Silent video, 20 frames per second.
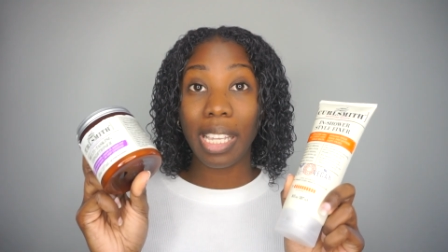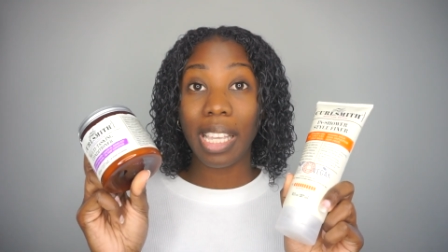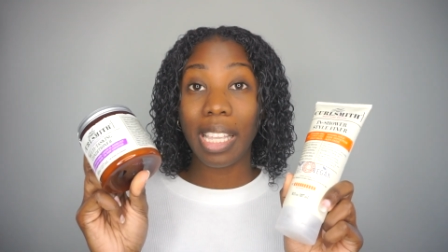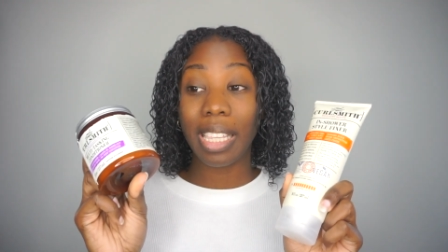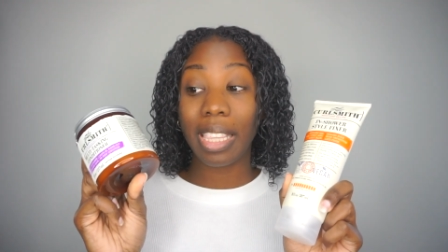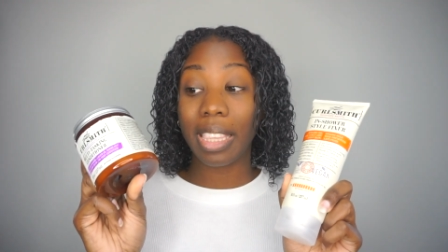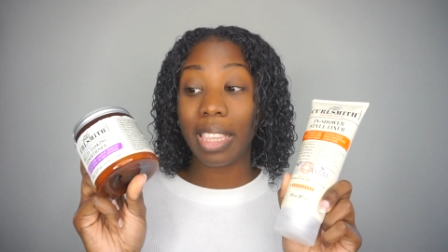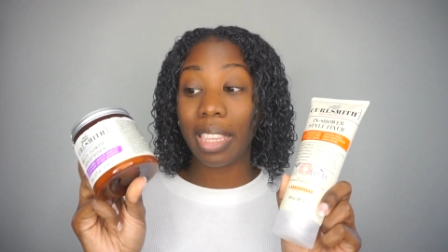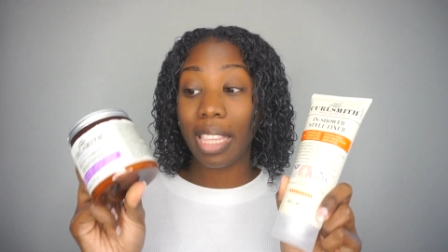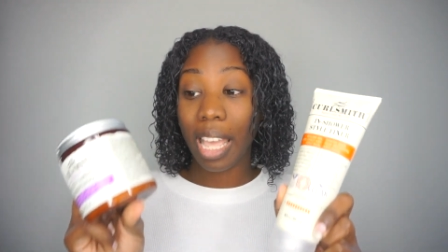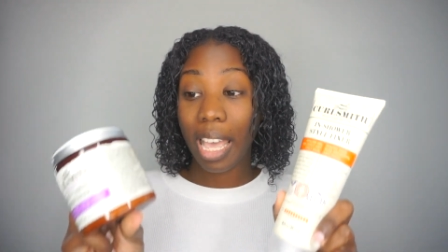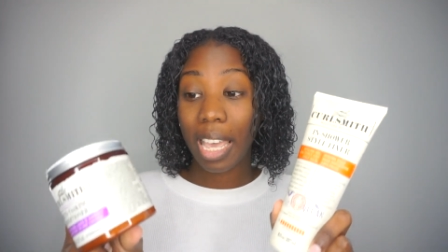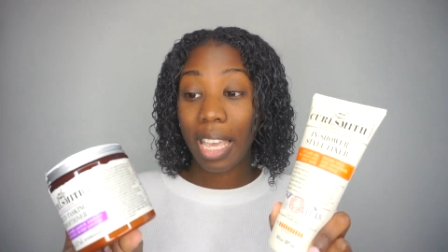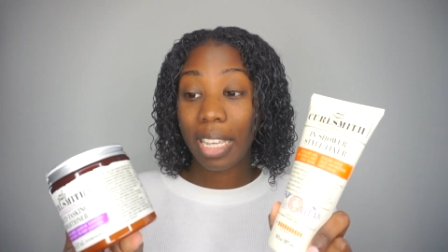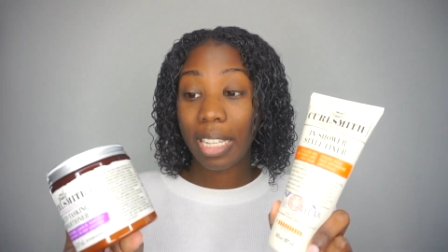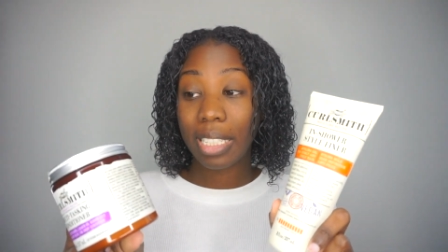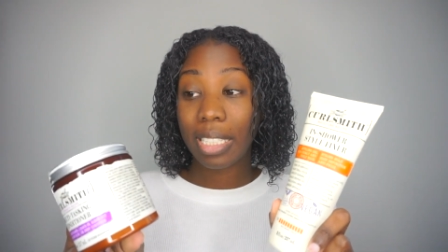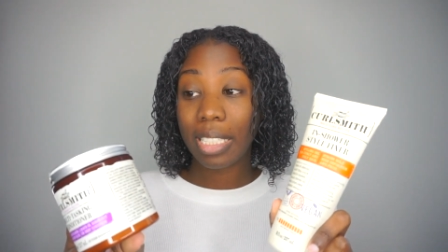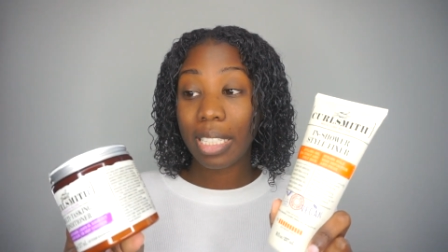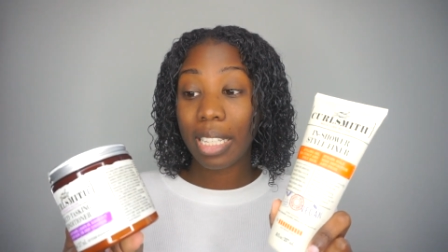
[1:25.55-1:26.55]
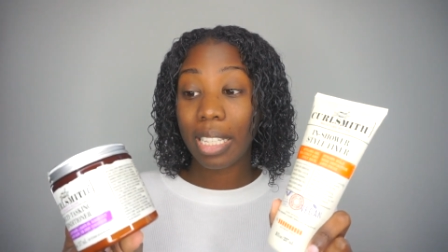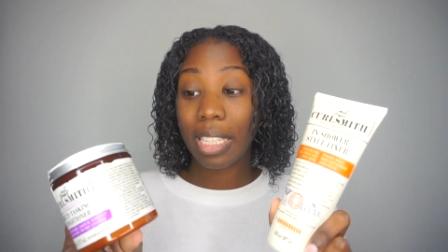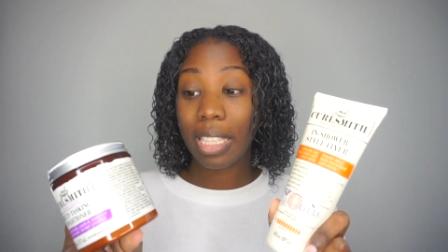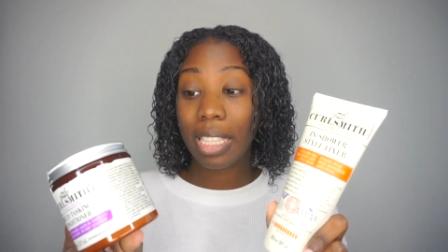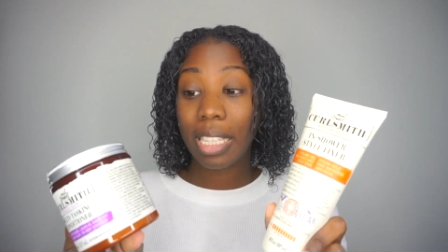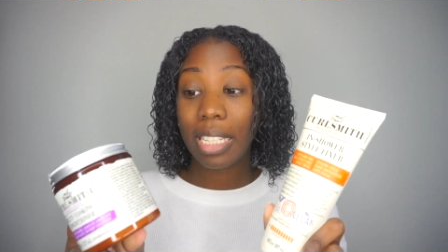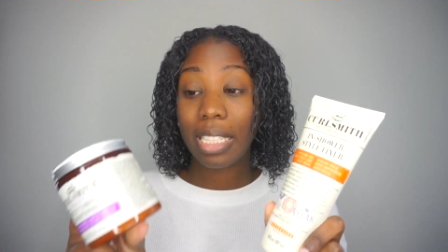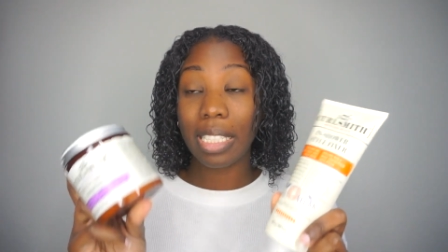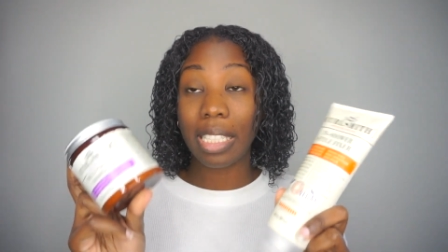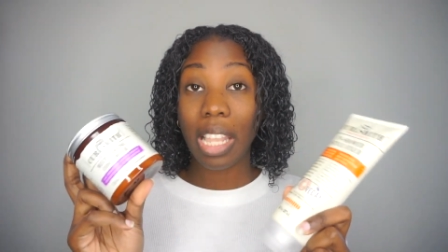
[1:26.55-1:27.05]
likes
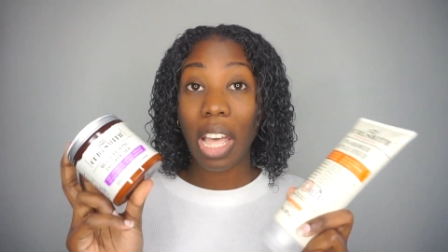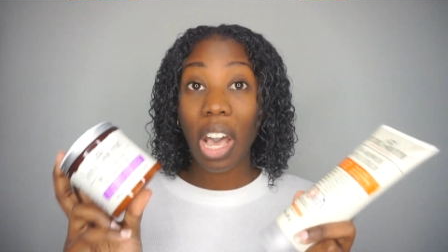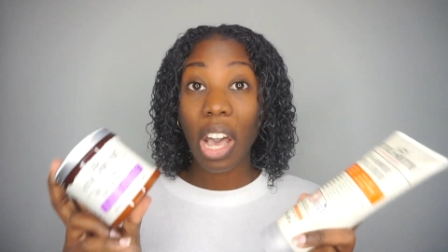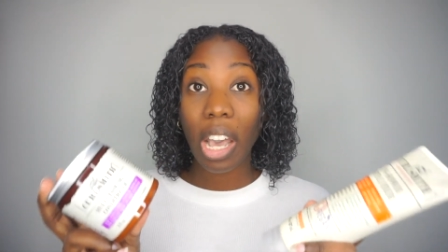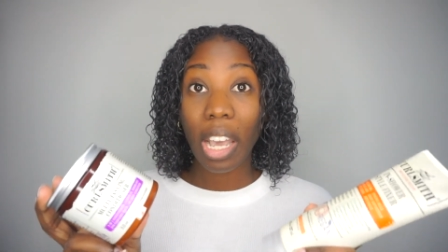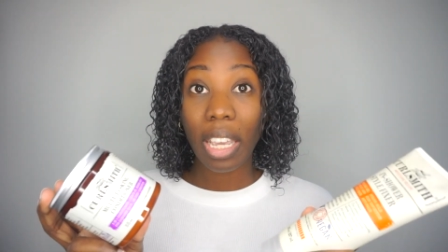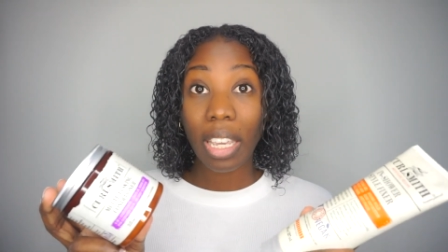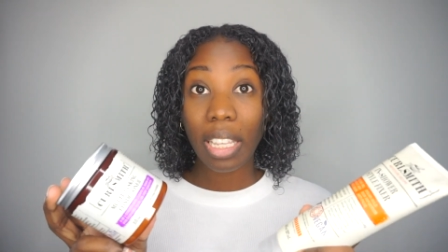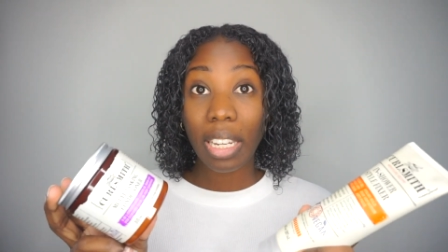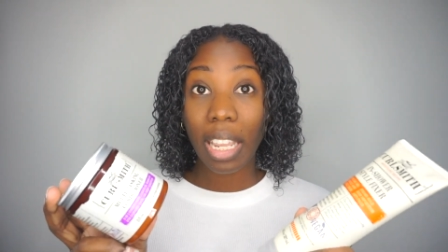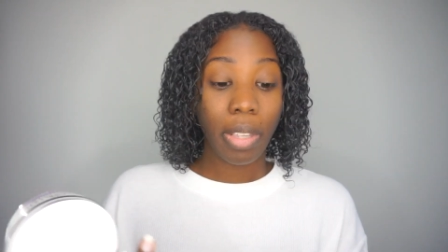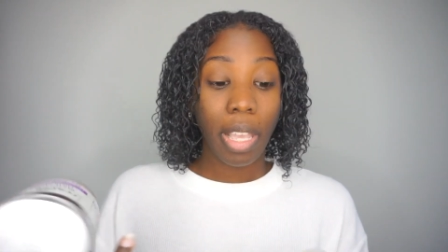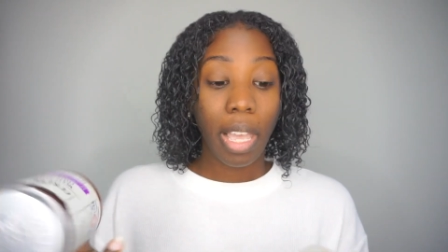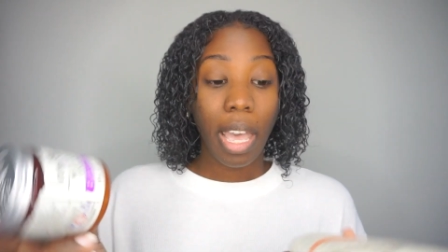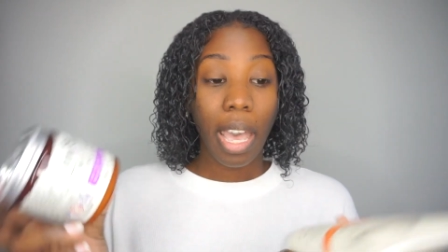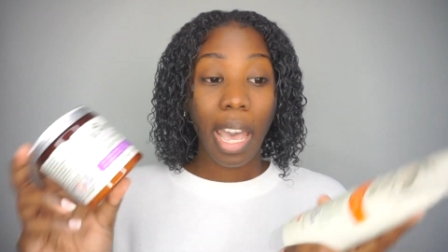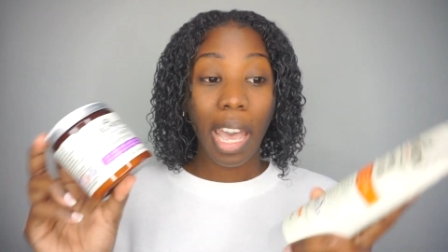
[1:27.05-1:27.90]
this line.